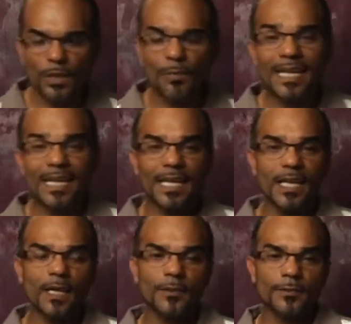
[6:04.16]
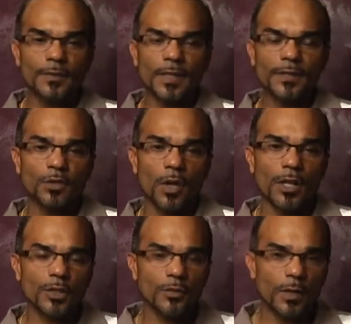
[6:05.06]
beginning of
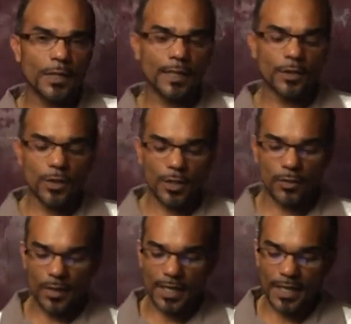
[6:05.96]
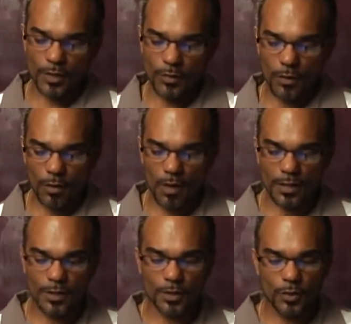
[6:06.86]
Joshua and Israel
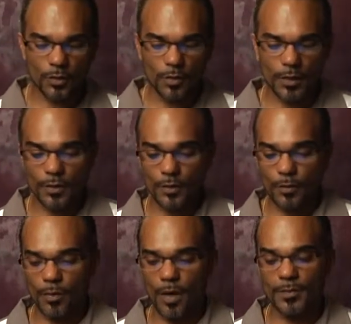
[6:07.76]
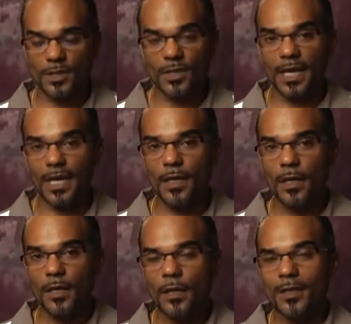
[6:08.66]
crossing the Jordan into the Promised Land,
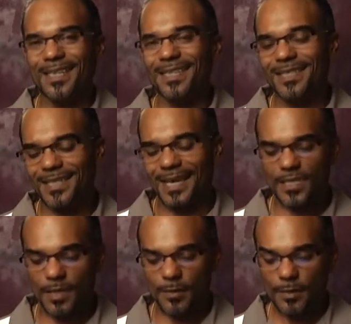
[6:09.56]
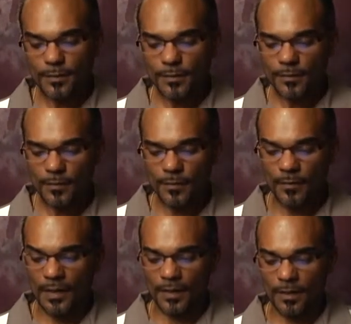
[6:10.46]
that this text
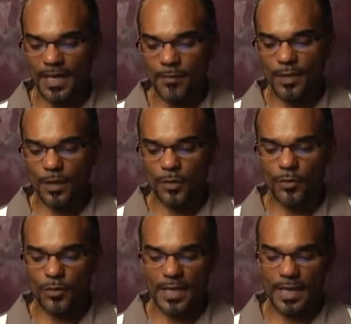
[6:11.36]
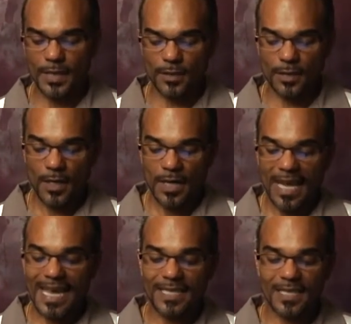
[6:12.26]
can be used as
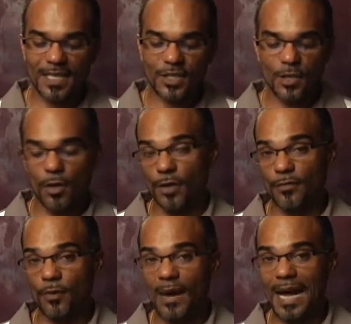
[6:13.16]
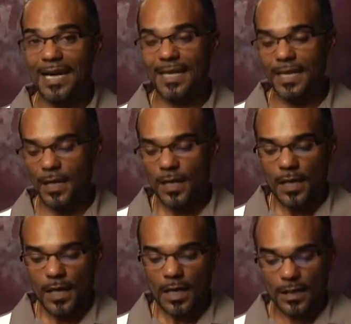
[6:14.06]
a teaching on a variety
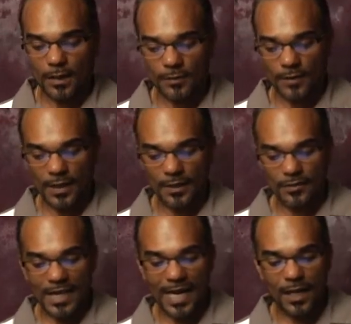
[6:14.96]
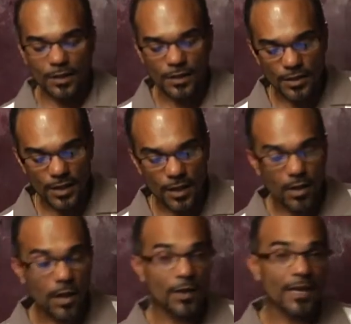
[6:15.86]
of challenges that a
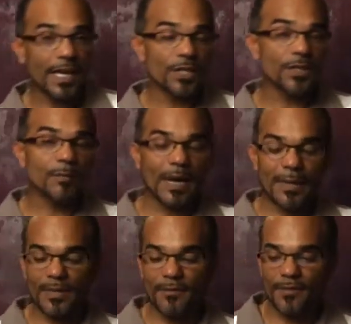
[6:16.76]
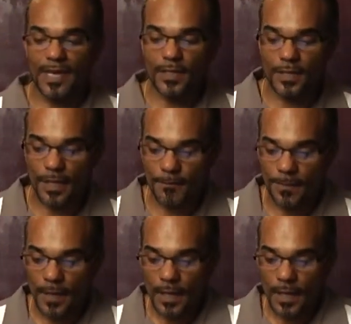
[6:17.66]
congregation might be facing,